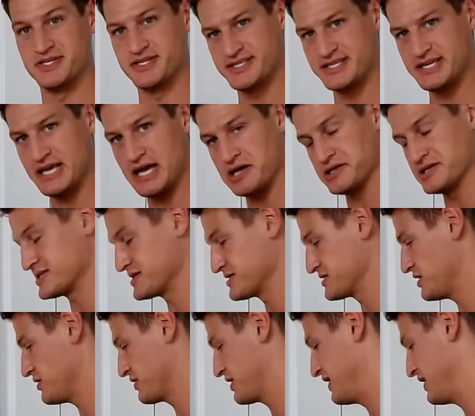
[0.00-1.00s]
You see how this is
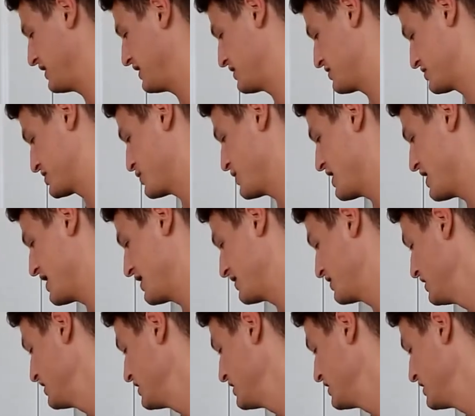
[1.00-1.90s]
all getting intertwined.